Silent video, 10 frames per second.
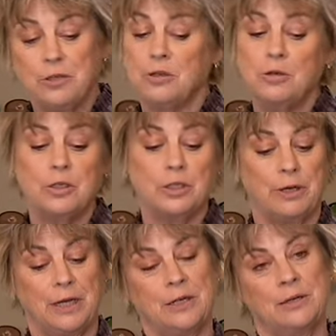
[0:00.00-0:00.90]
you could do
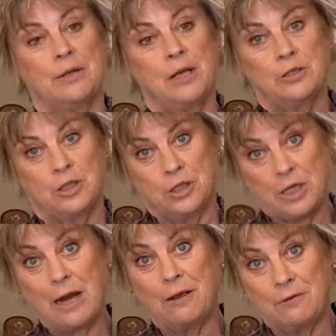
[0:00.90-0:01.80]
it in a just
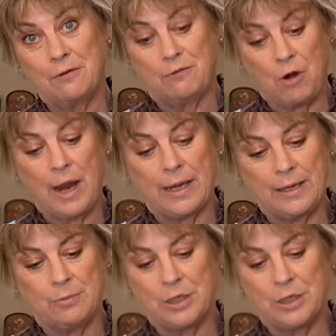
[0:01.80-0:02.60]
shallow frying it,